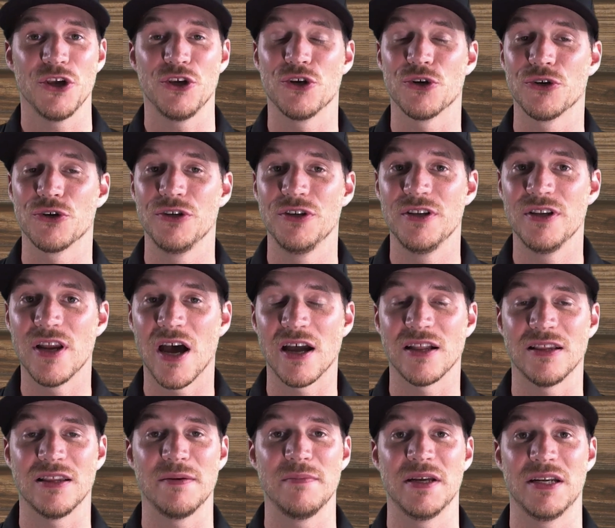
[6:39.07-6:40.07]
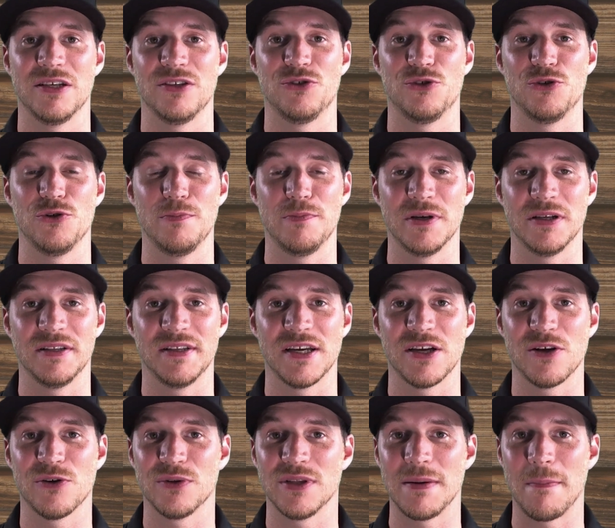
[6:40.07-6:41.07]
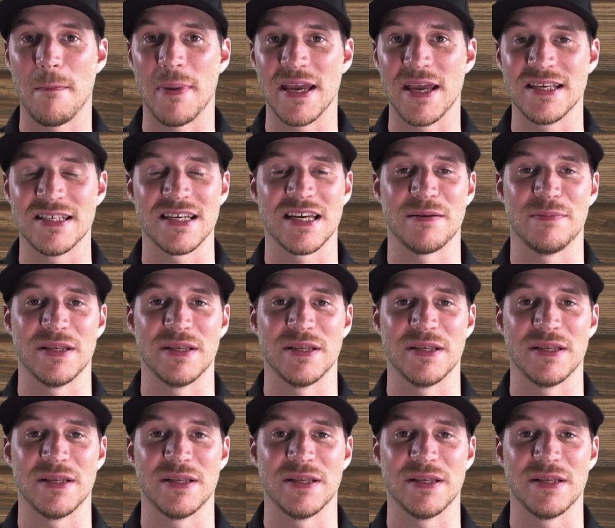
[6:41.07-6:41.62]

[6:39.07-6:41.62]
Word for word: you're not limited to building only basic